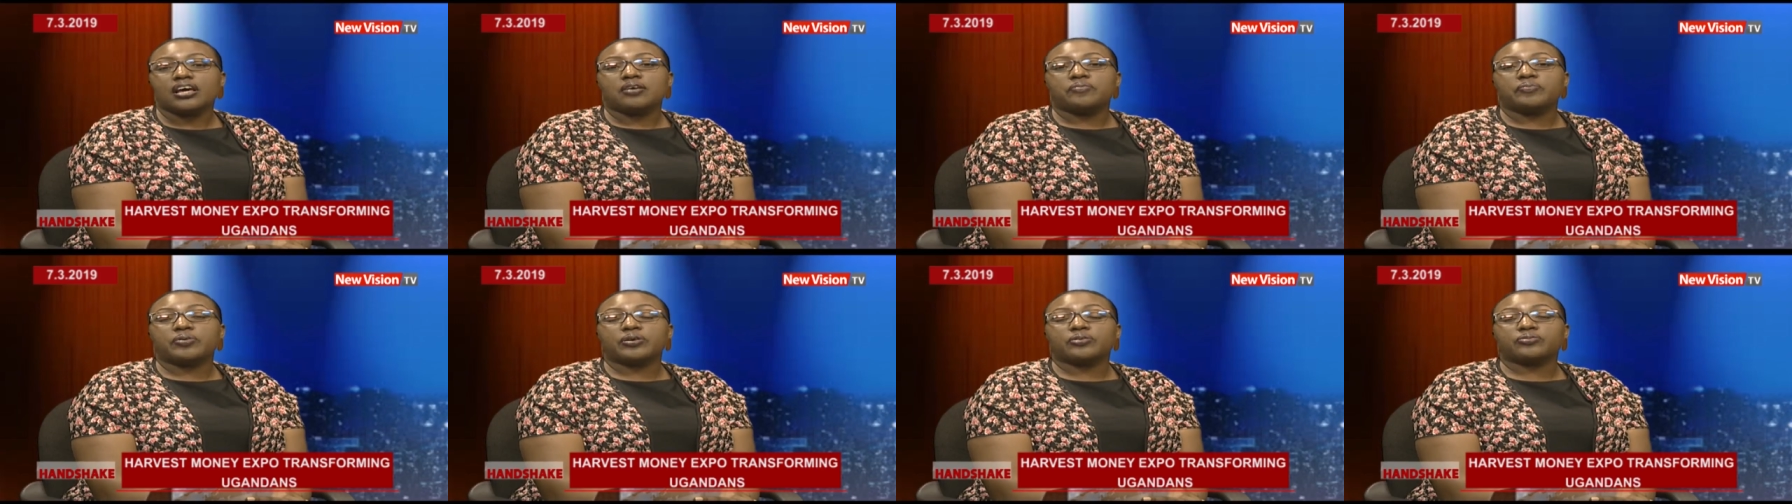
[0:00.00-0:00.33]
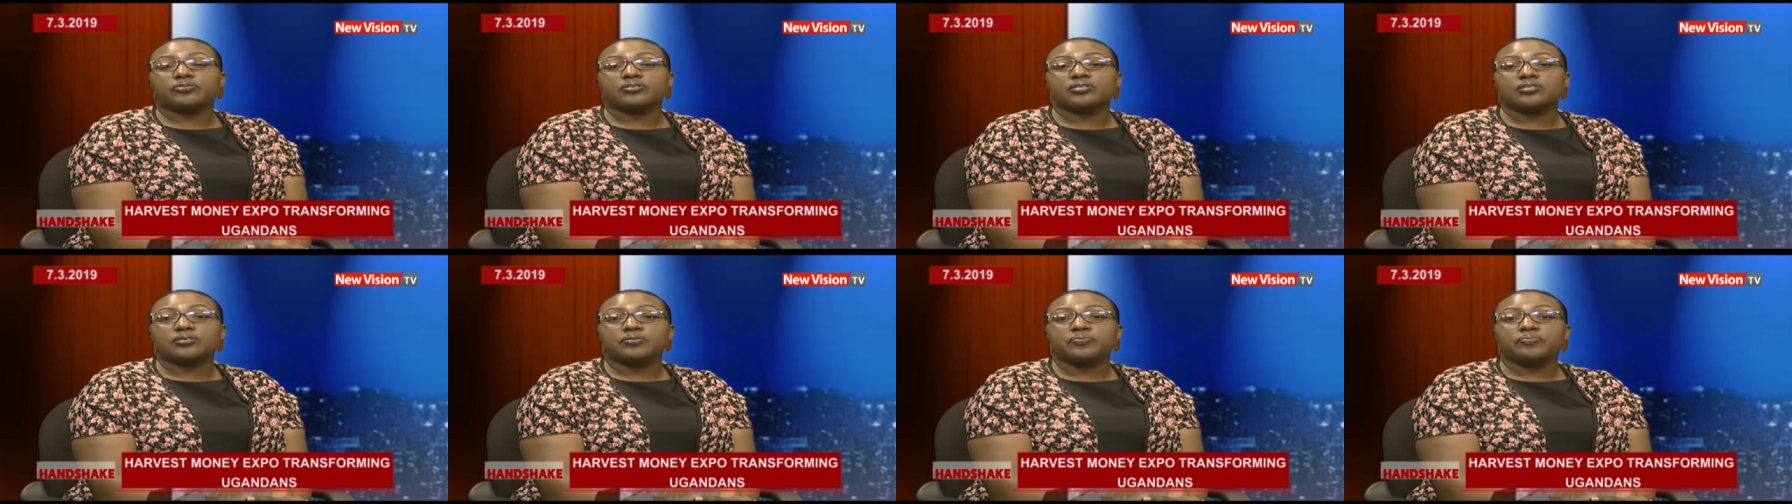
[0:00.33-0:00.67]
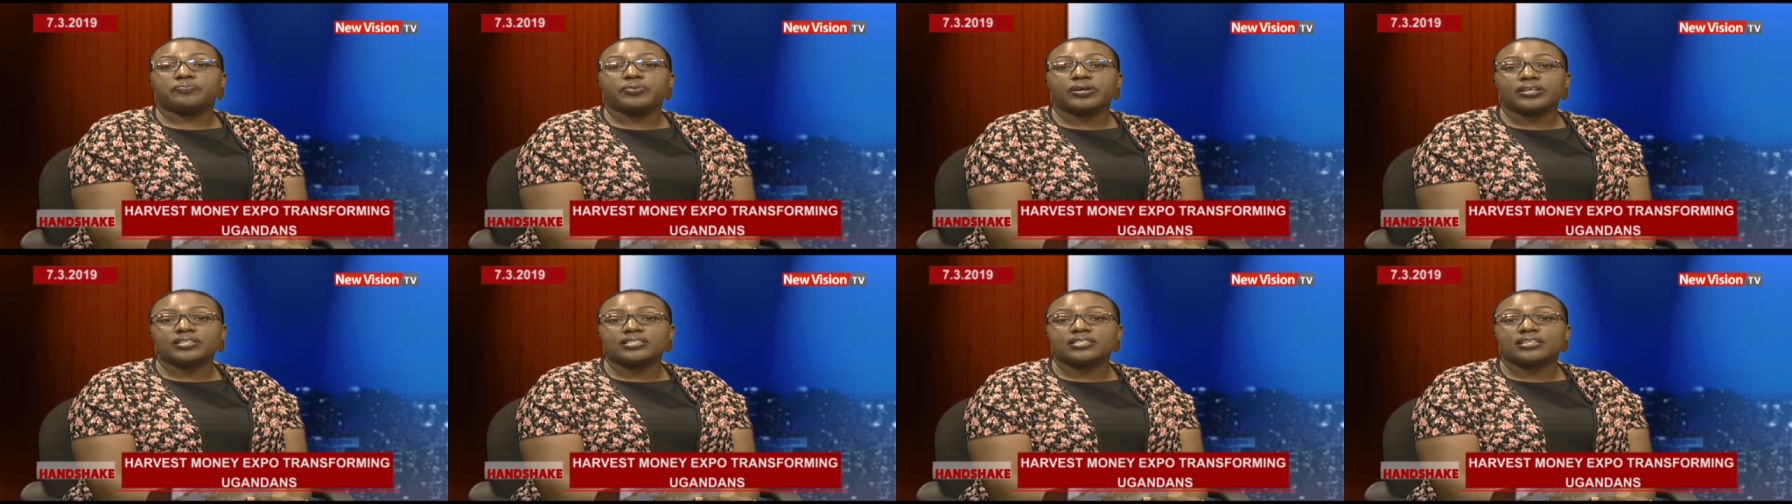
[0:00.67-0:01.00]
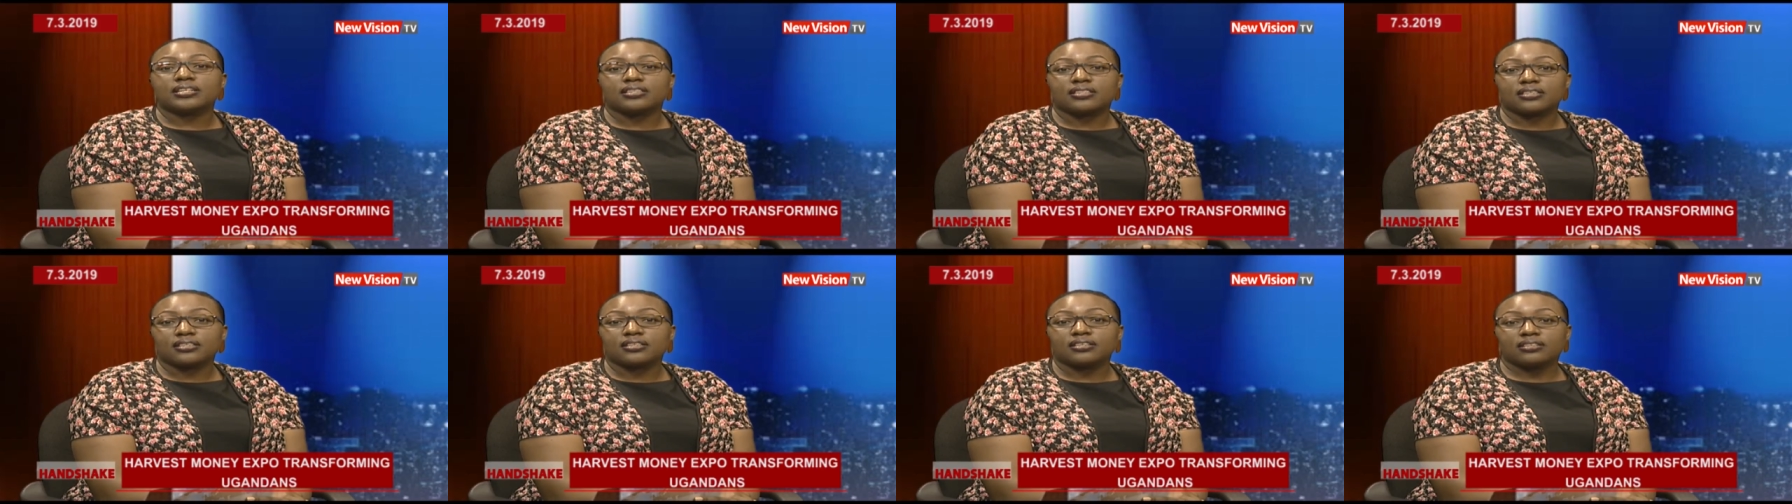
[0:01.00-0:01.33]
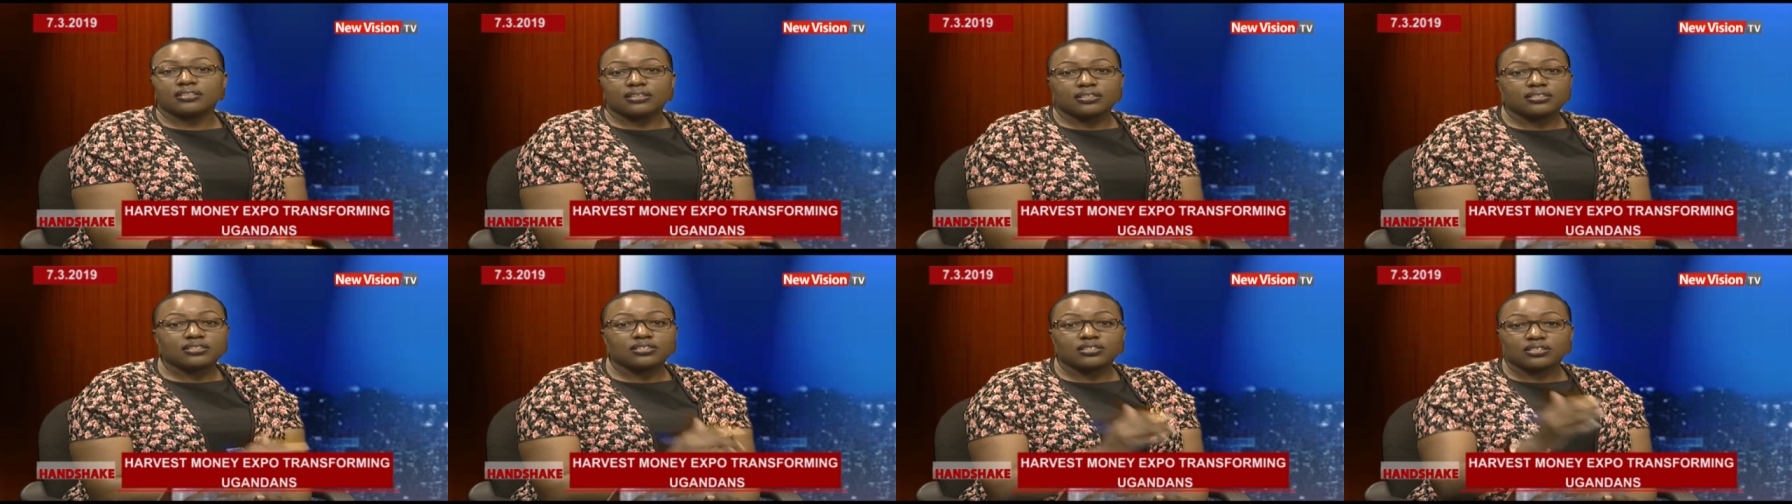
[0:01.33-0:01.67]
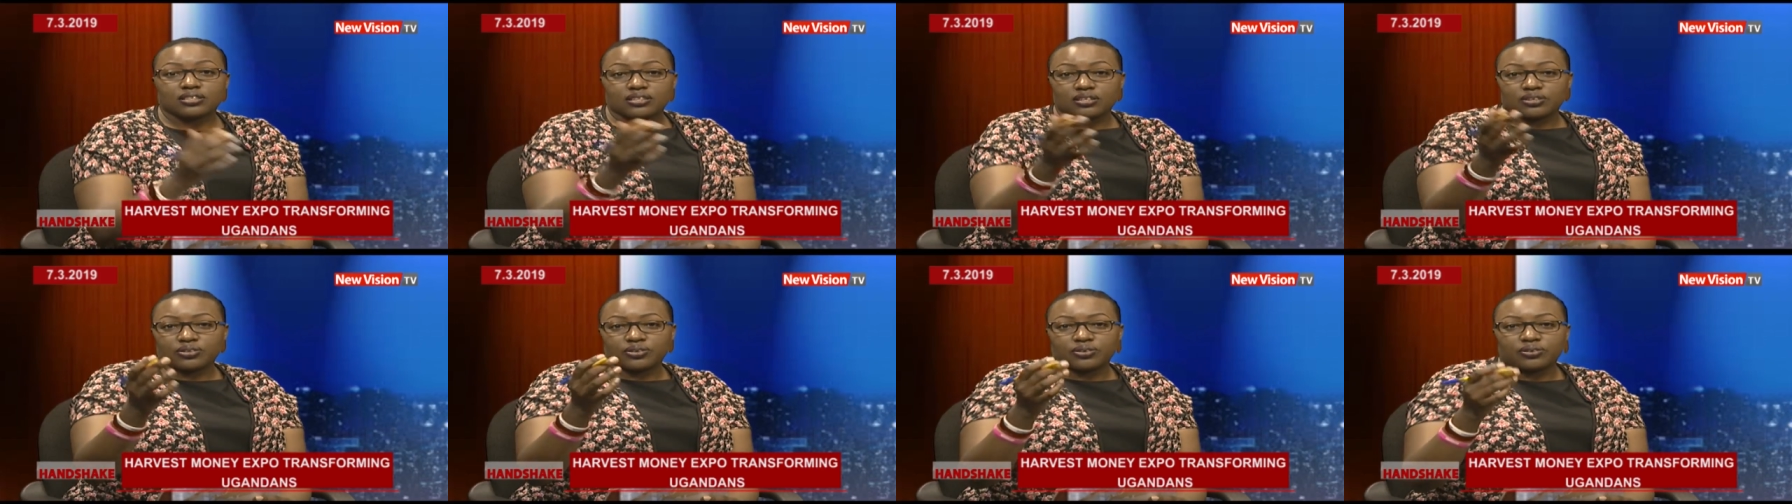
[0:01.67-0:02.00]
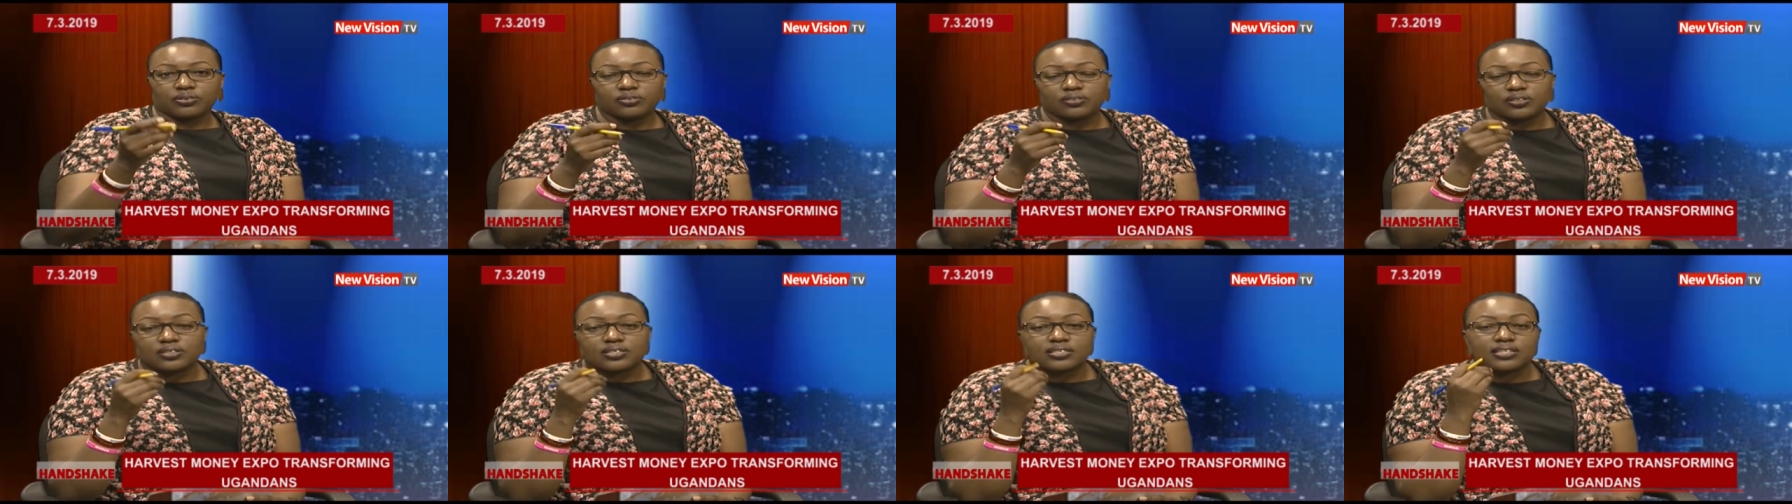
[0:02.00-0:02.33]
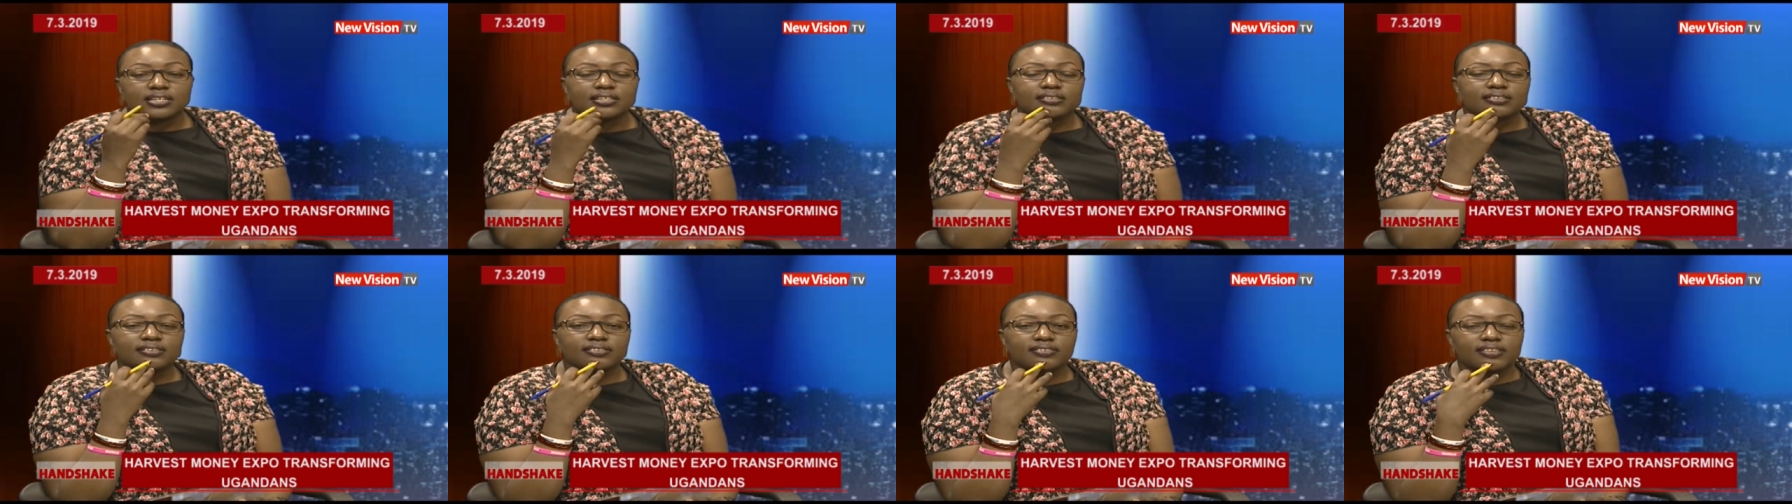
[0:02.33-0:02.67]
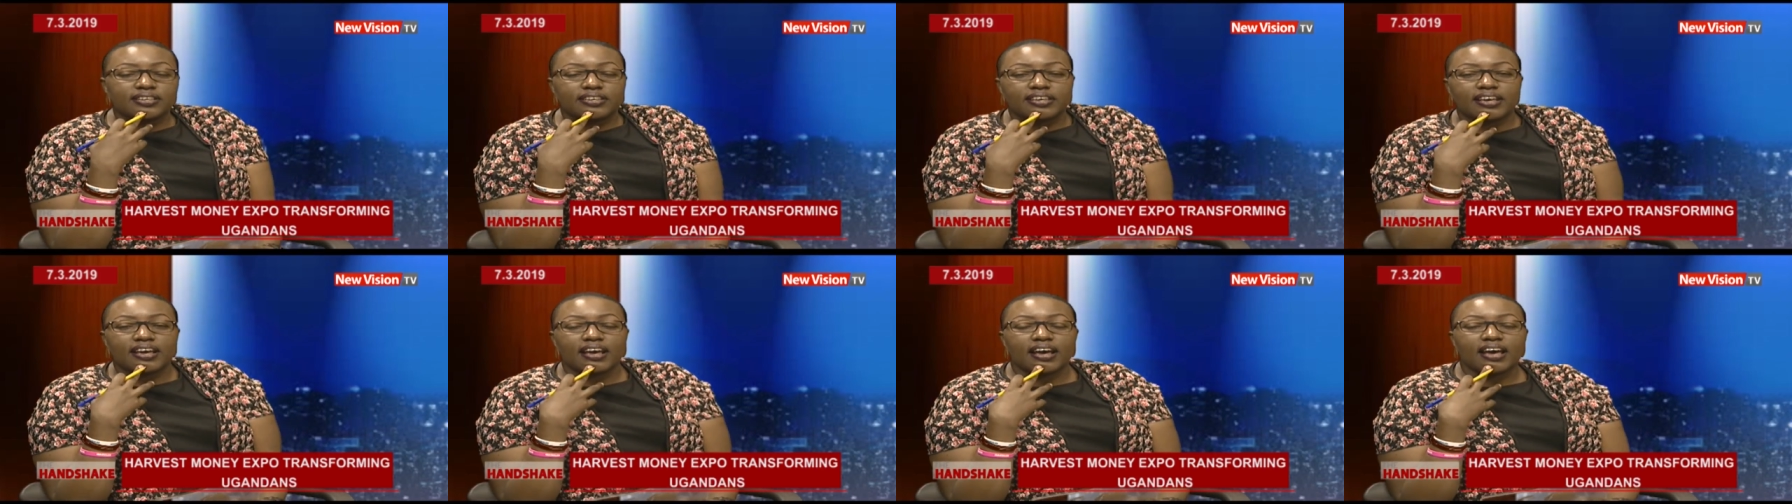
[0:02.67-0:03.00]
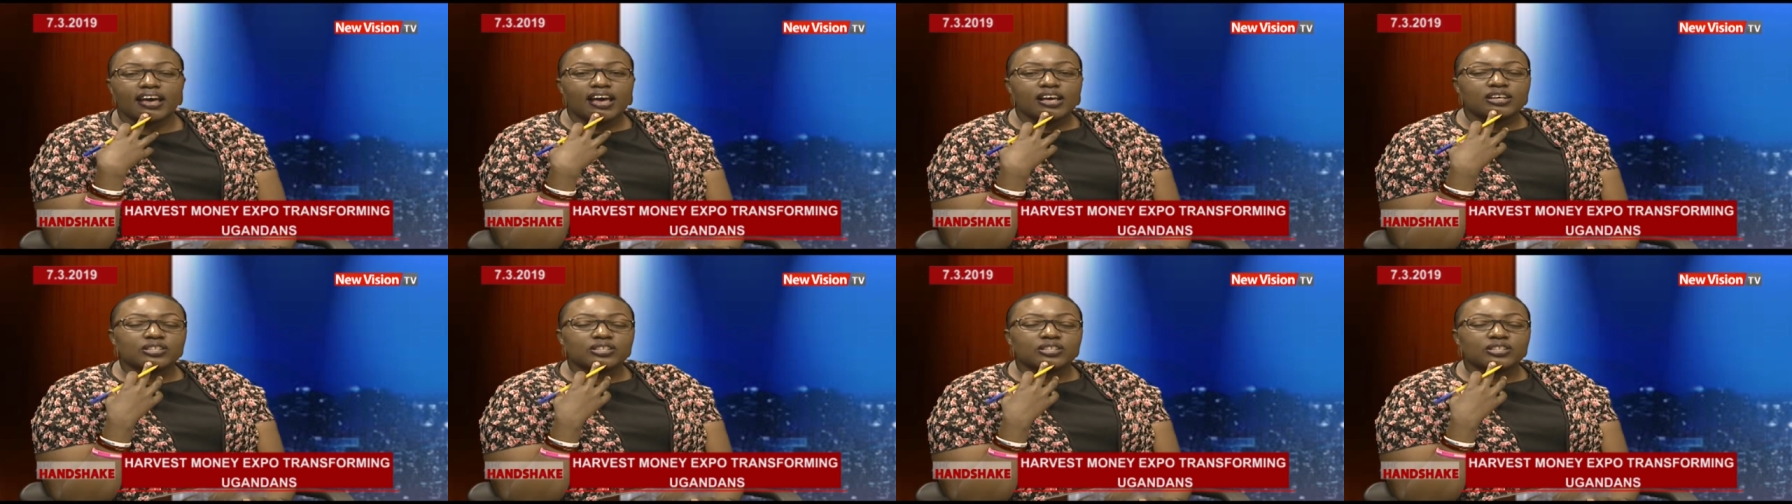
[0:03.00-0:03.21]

but it was the best, of the, you know, start of the year.